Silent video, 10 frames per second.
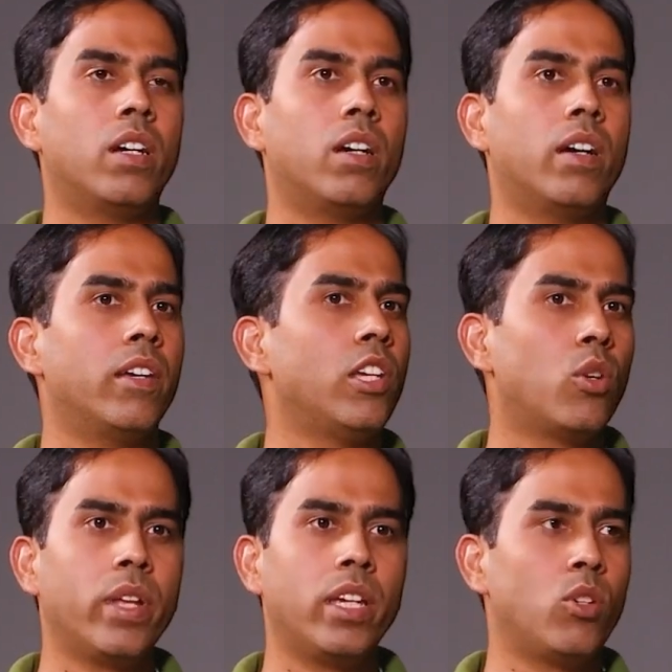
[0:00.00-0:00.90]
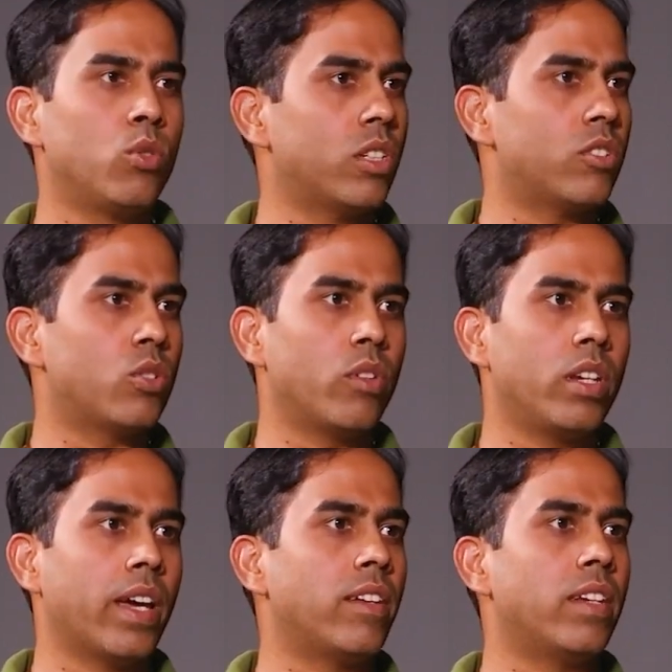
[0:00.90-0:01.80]
uh, including user story
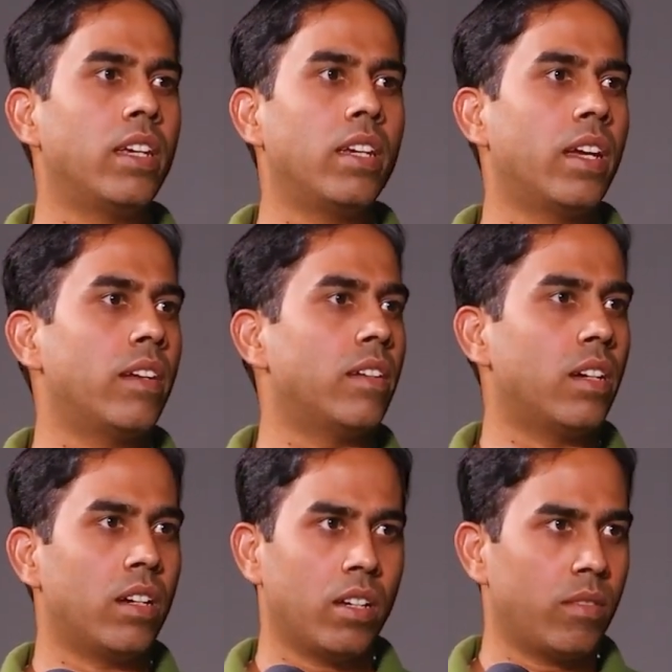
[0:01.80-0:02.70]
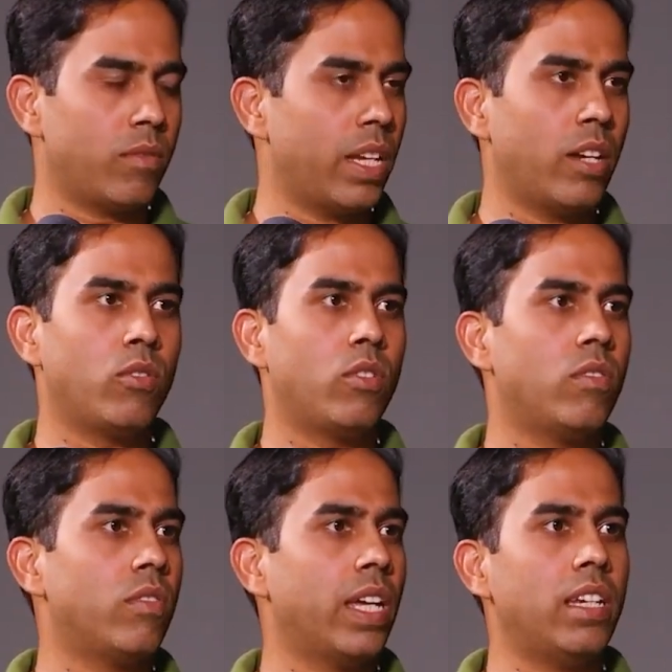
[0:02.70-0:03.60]
writing and uh, da-
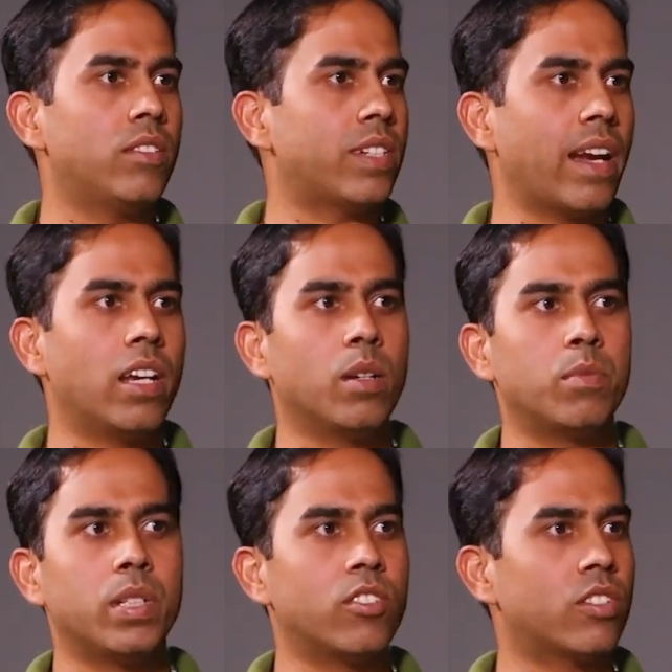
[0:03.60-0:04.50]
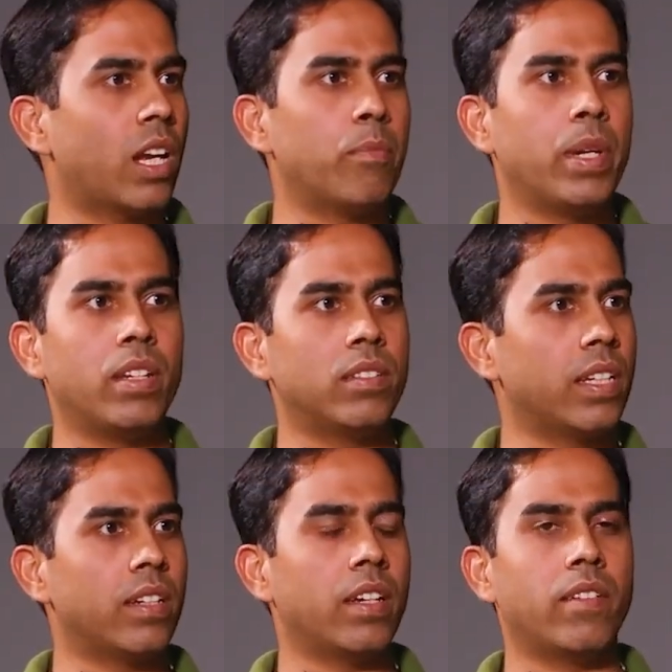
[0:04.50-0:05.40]
daily stand-ups and Scrum meetings
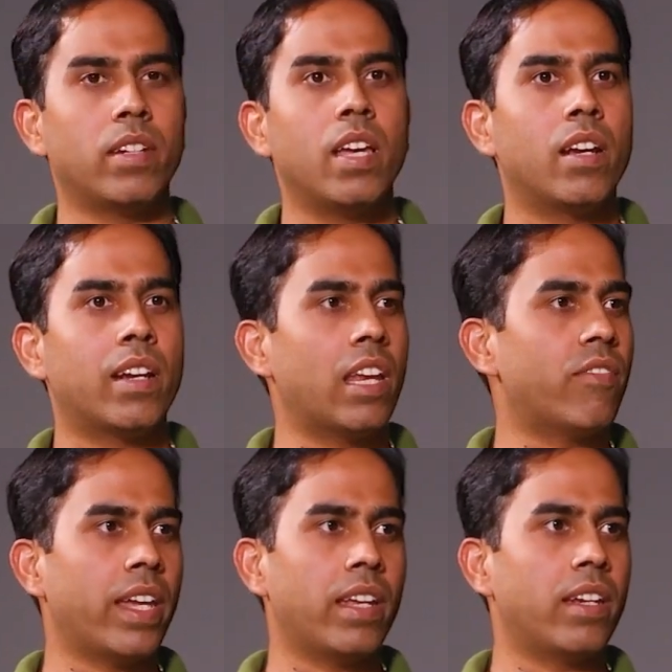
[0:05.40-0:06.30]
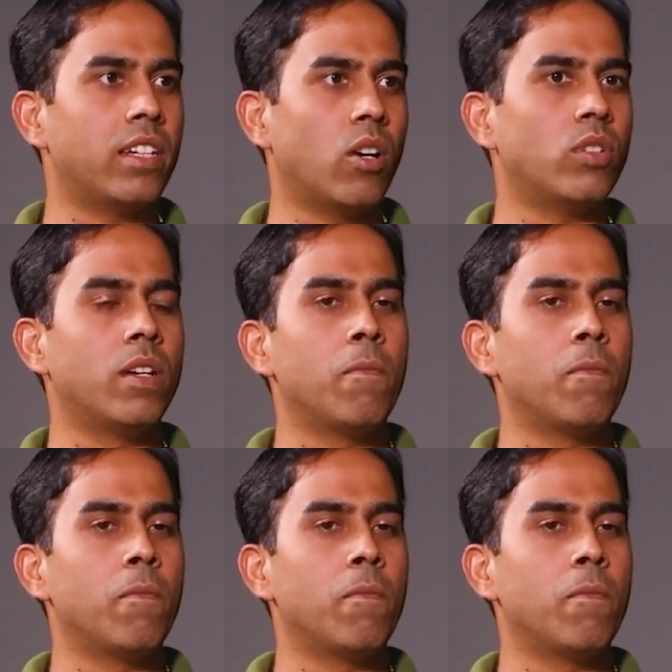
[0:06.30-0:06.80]
and, and clarifying any doubt.